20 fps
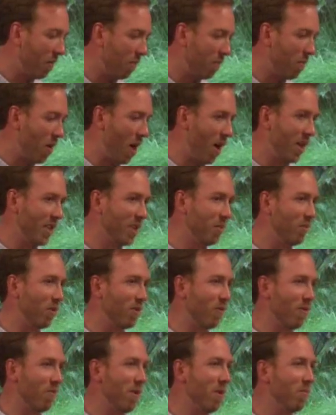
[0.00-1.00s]
it
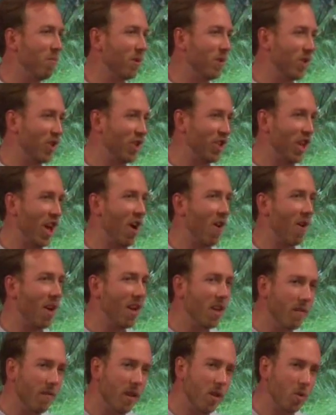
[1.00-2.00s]
possible for people to share
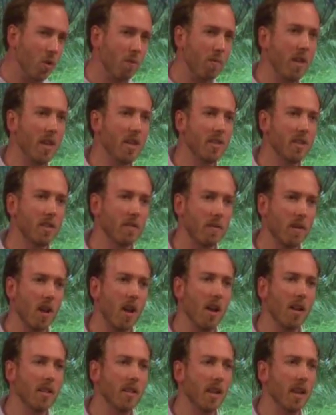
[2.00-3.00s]
individual pieces of
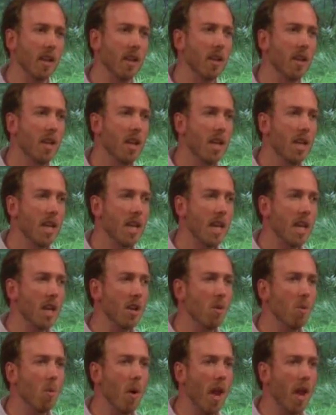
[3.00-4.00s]
content
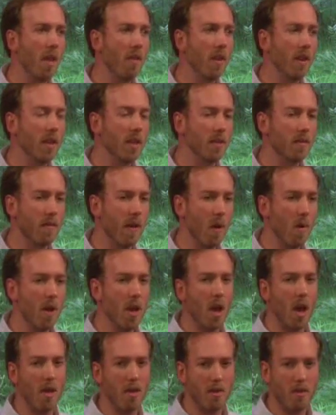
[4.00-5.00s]
in a way that is
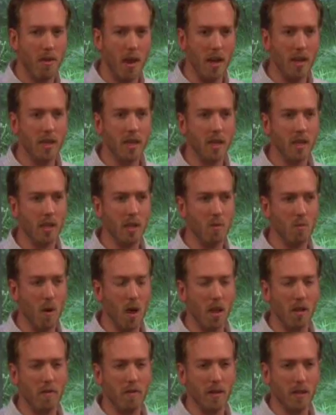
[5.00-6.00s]
very authentically
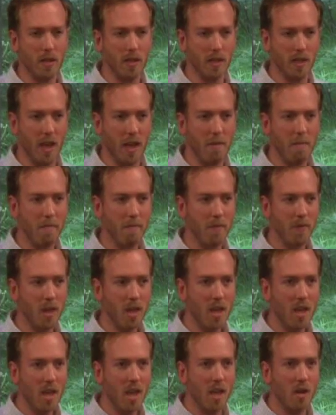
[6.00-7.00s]
relevant to them,
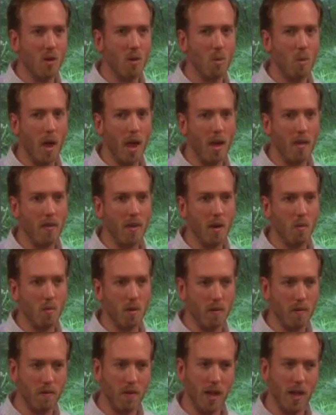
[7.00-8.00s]
in a way that
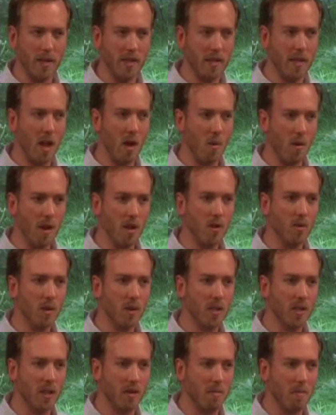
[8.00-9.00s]
reflects their
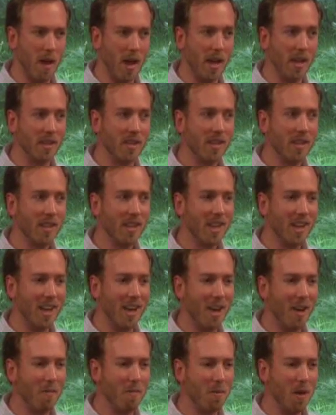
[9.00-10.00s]
interests and might
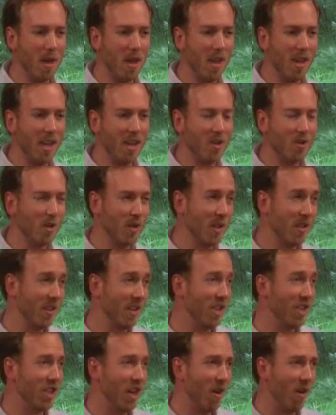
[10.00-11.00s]
uh, be interests that
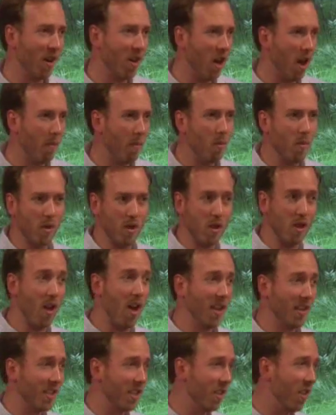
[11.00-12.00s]
they share in common with
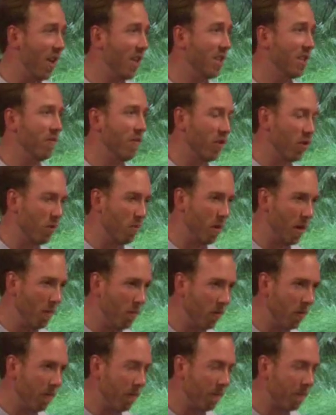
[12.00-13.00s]
lots and lots of other
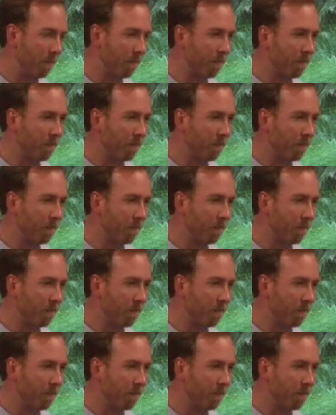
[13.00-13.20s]
people,